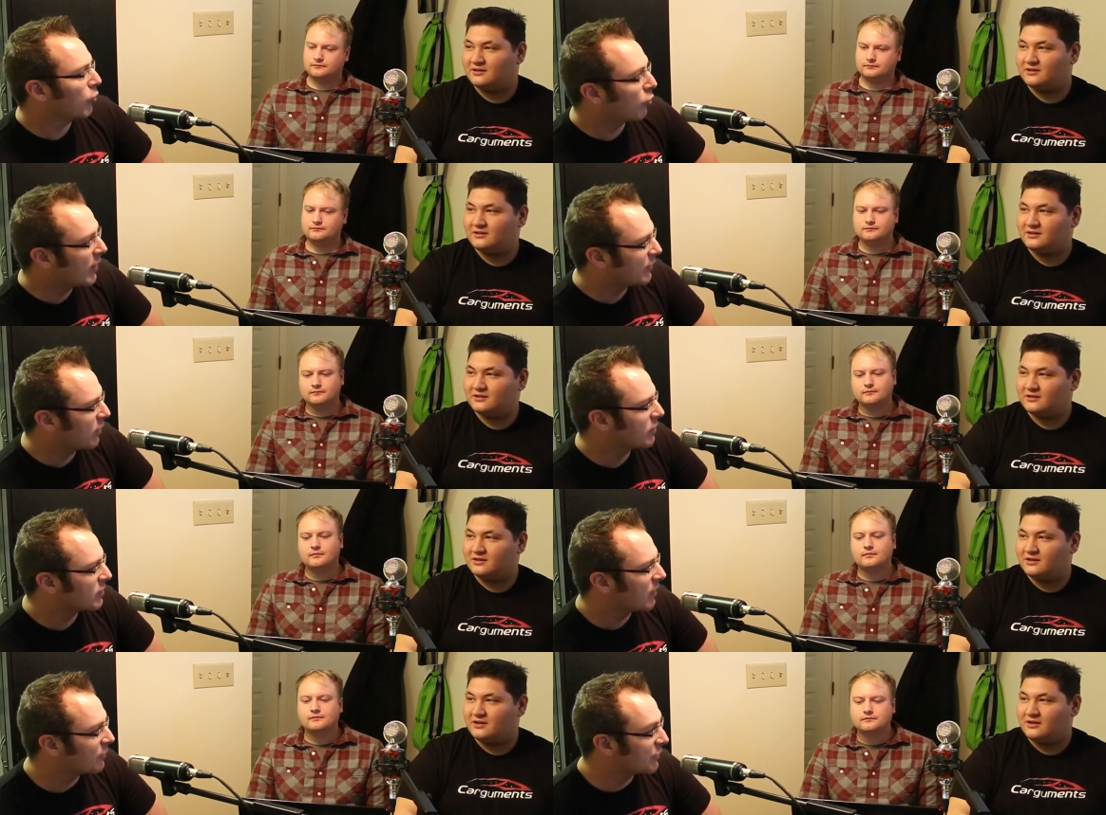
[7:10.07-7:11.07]
Speaker 1: race car
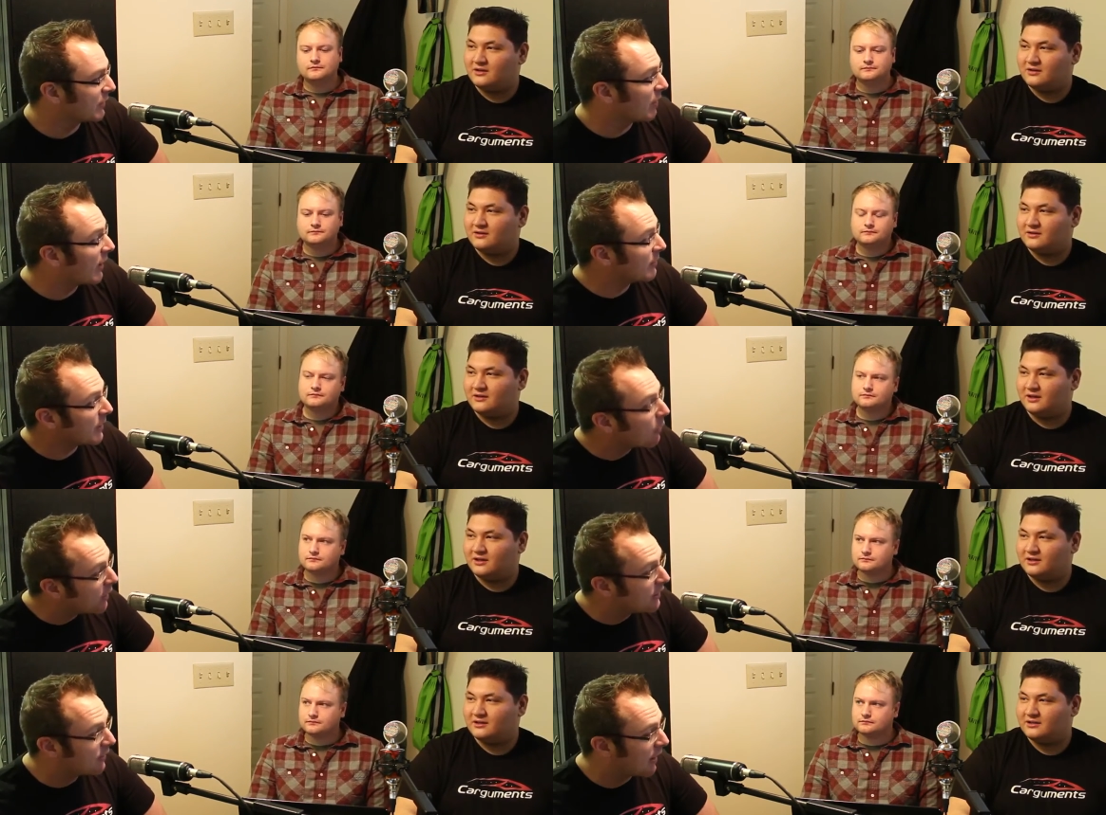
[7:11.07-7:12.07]
drivers, and Lightning
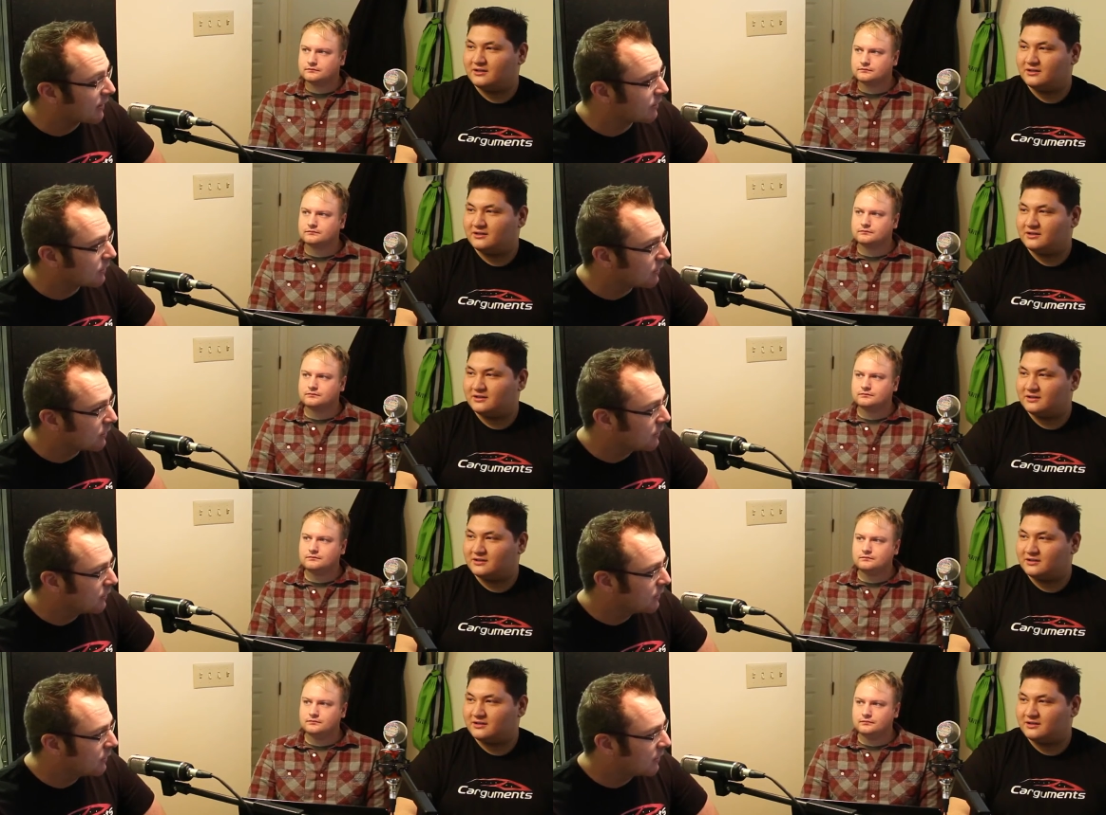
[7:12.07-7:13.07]
McQueen's actually
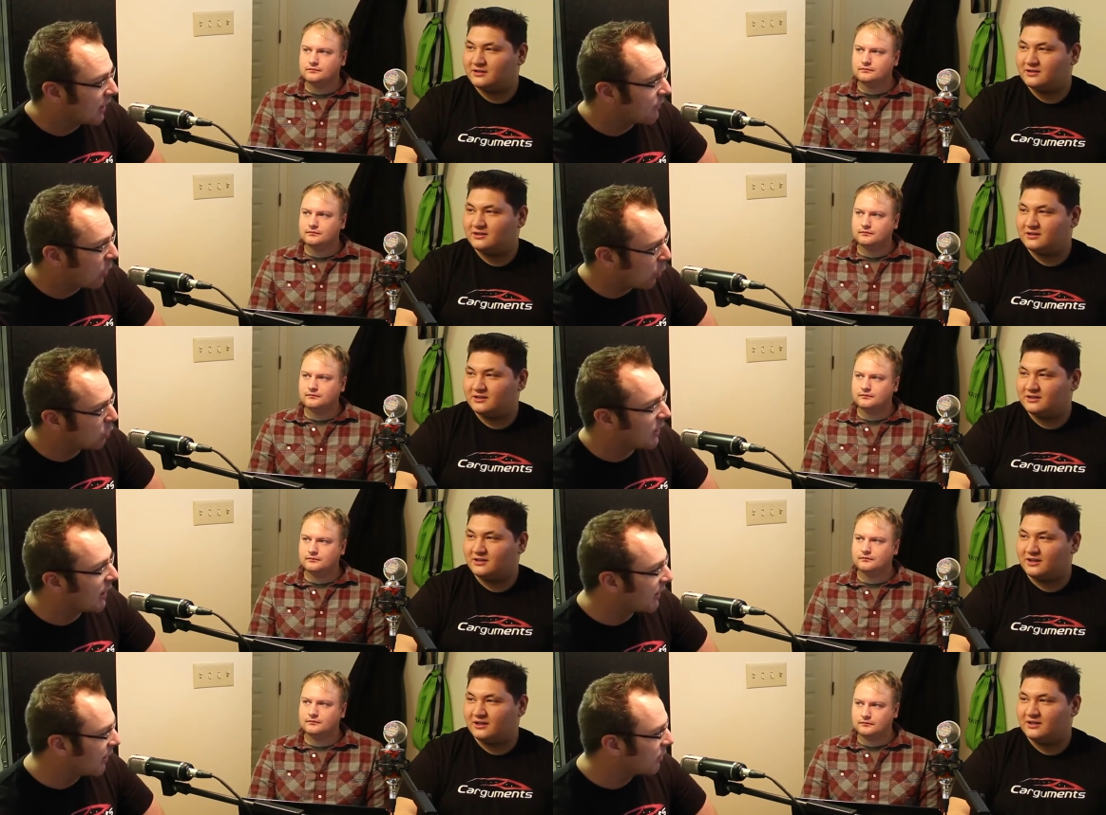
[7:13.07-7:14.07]
kind of an old guy
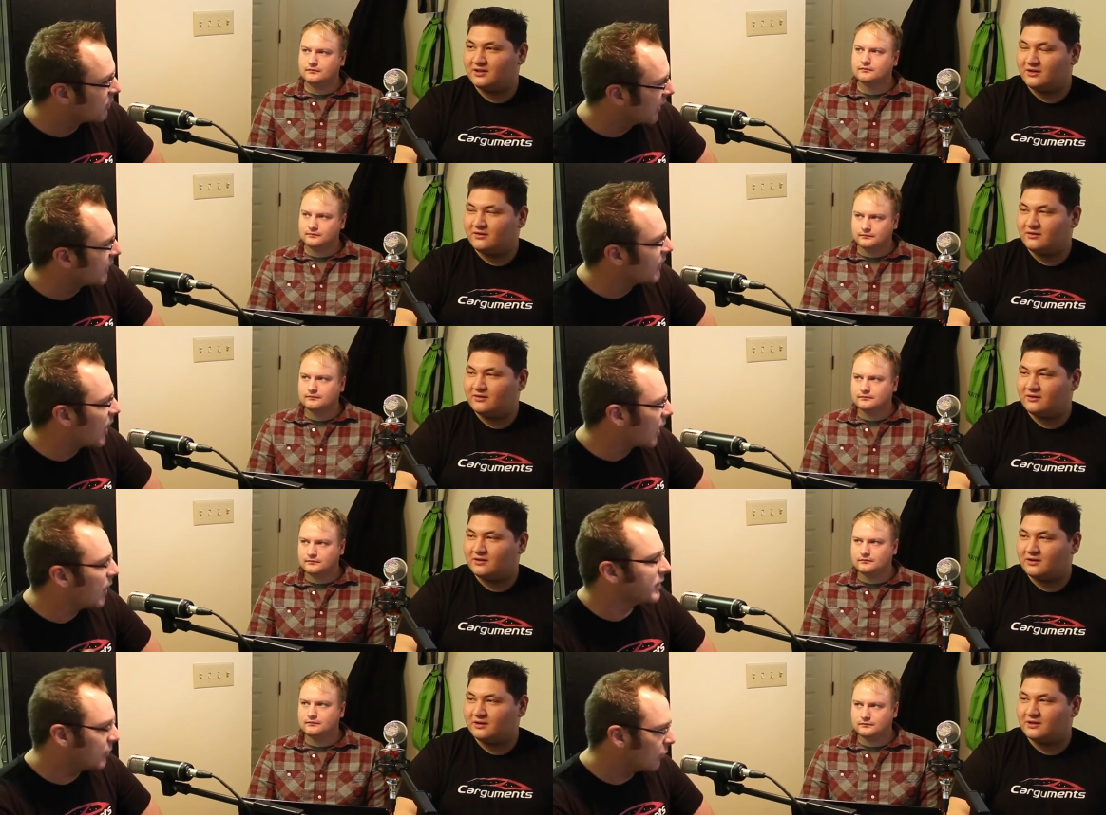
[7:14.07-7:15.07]
yeah. now, like Doc
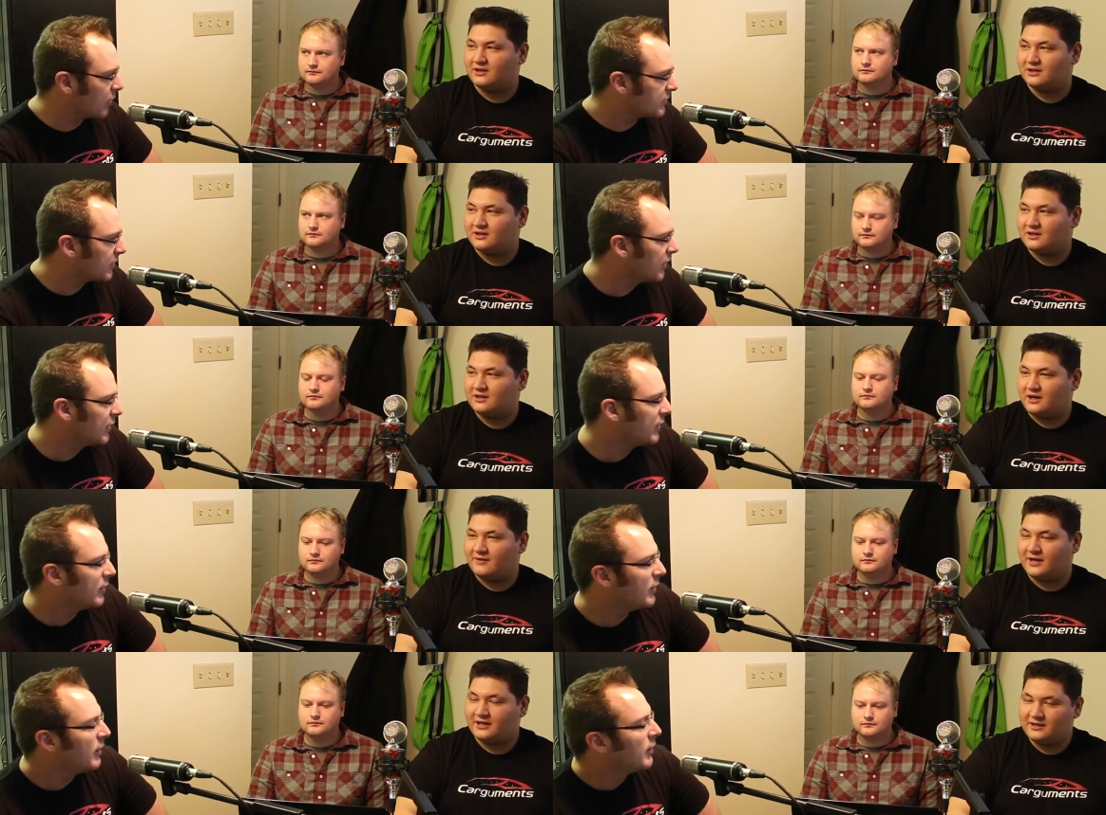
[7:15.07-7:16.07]
Hudson was.
Speaker 2: Mm-hmm. I
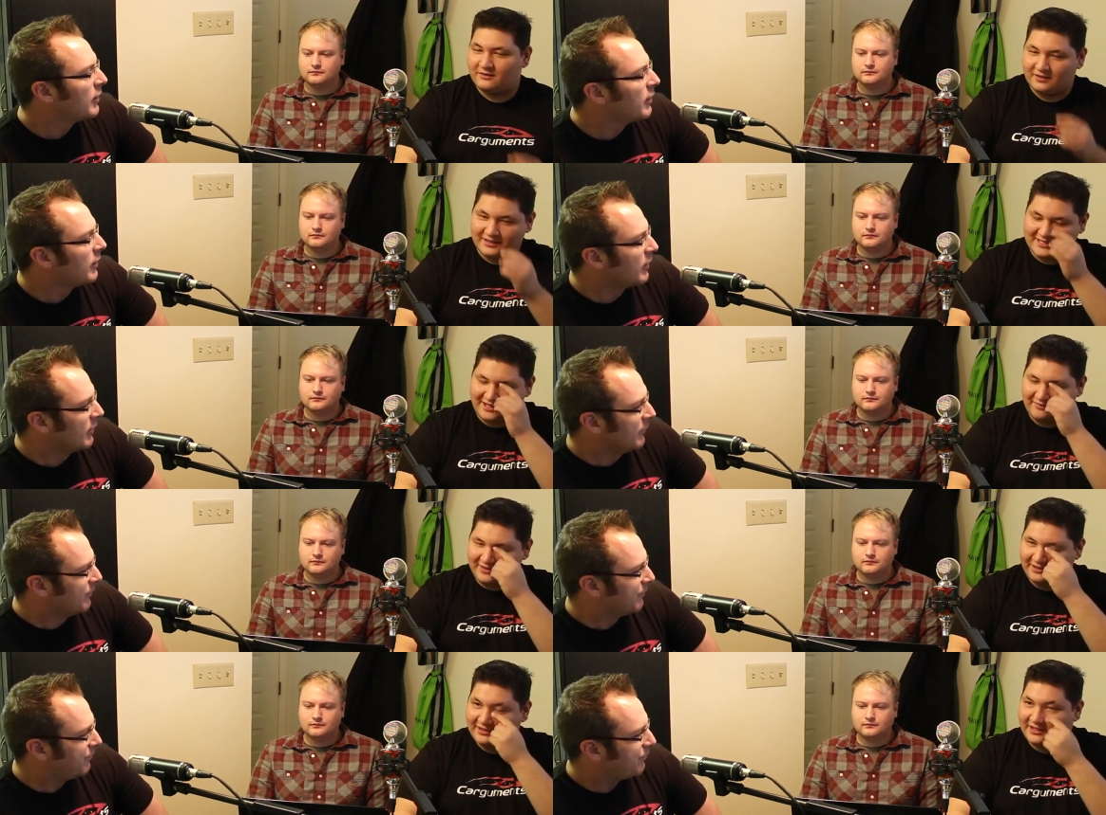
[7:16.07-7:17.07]
mean, I can't really tell, but it
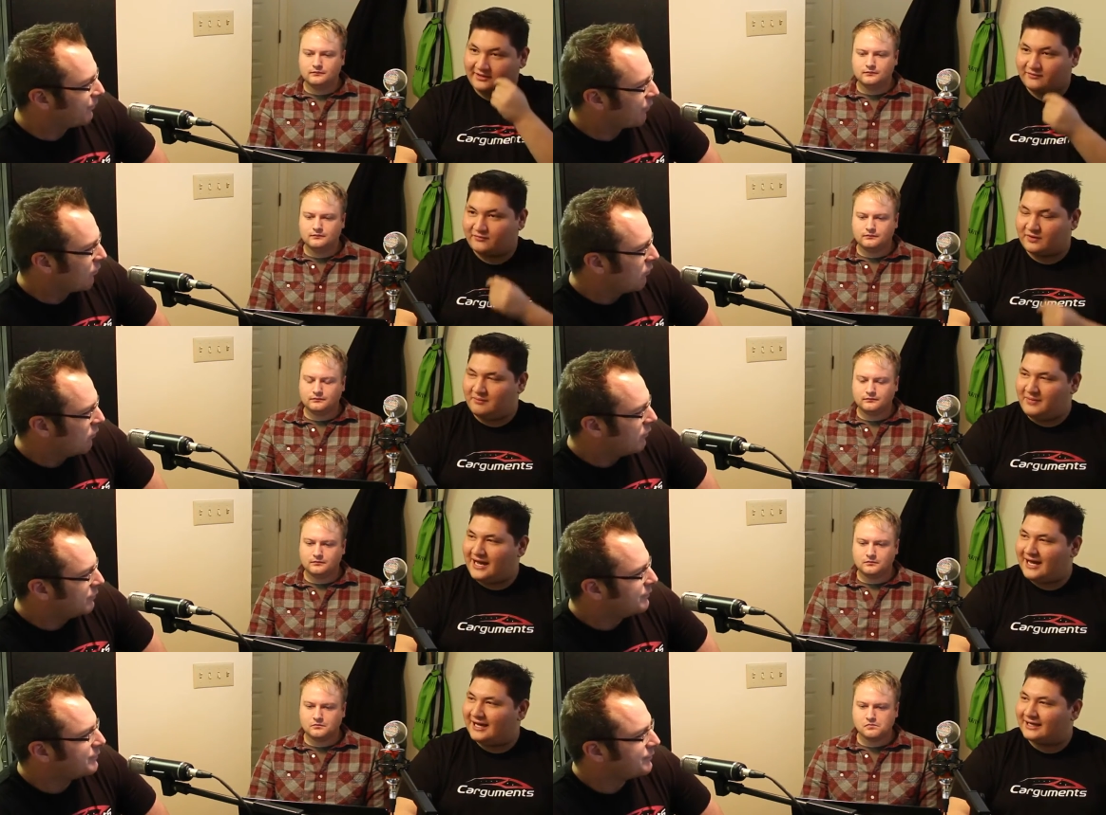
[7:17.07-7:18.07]
looked like from the
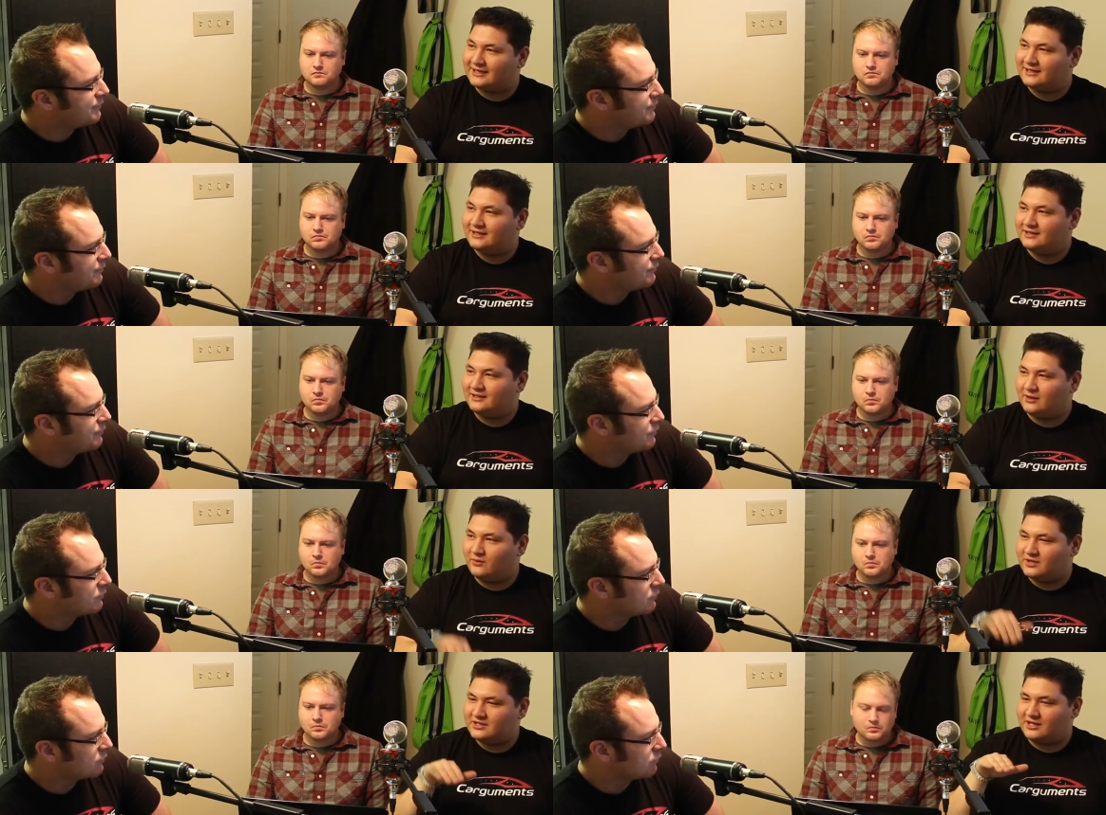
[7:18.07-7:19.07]
back and
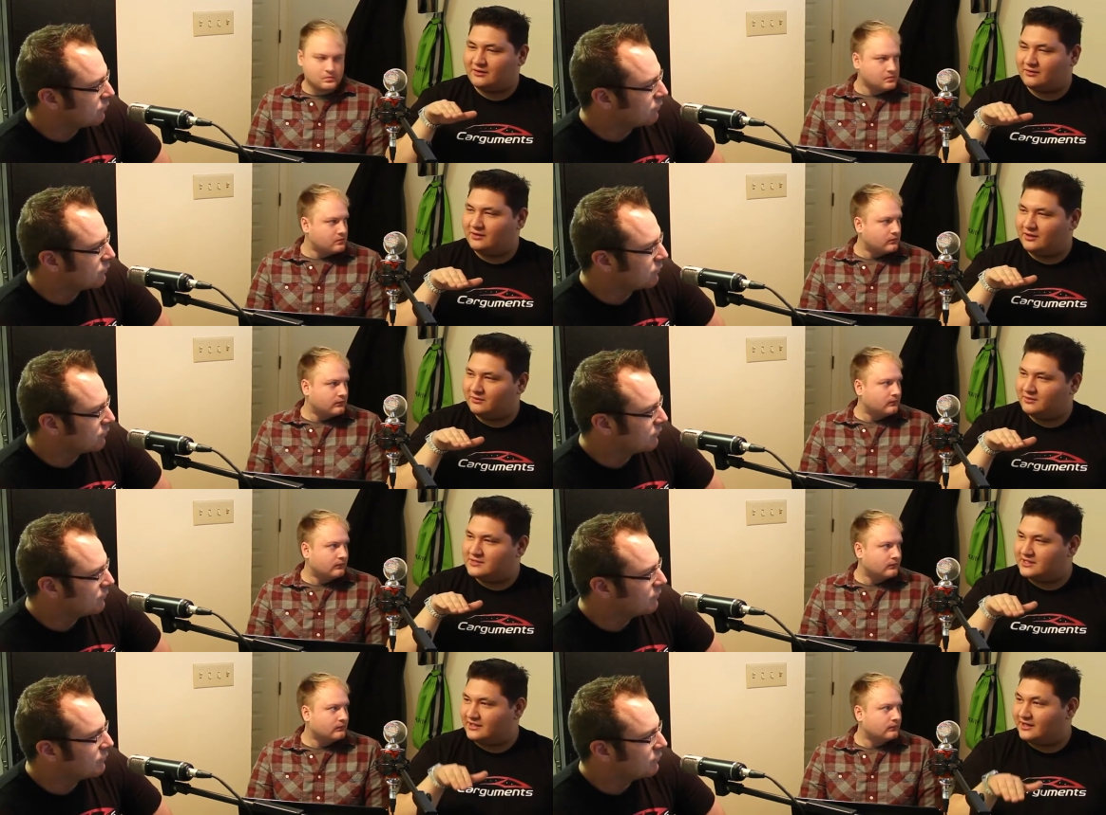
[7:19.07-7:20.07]
one shot where the what
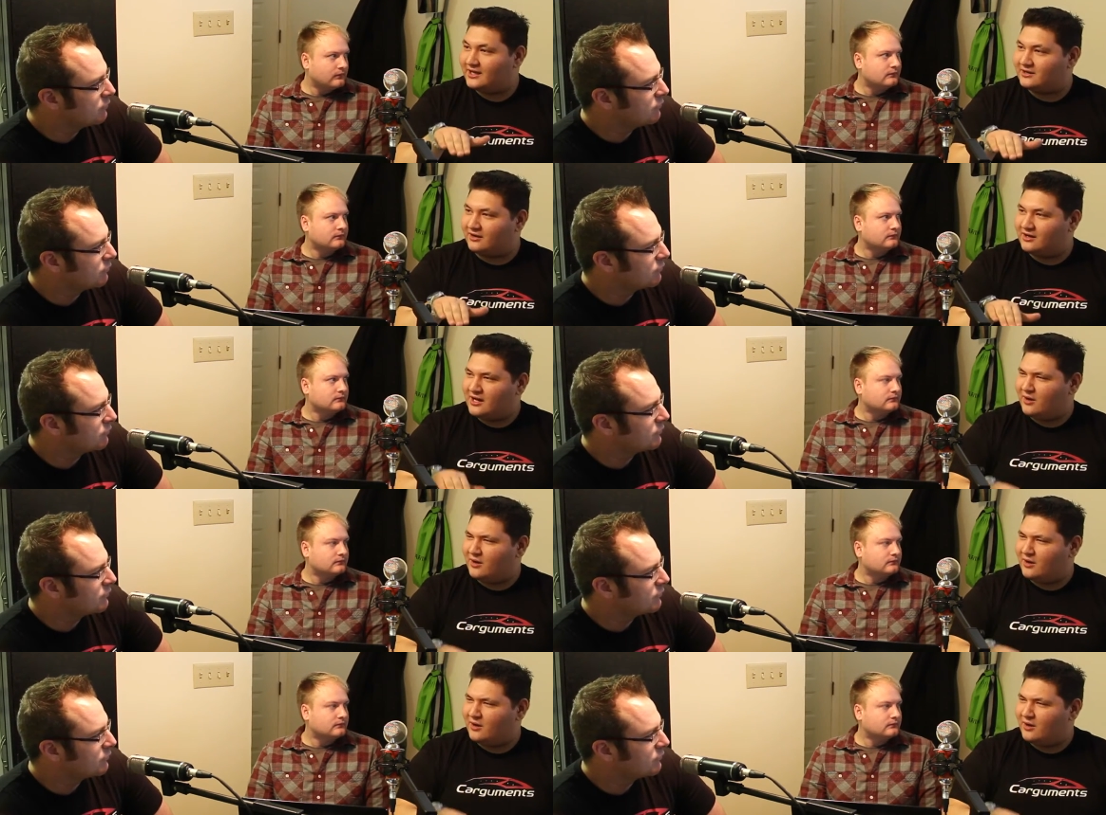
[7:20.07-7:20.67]
was like night car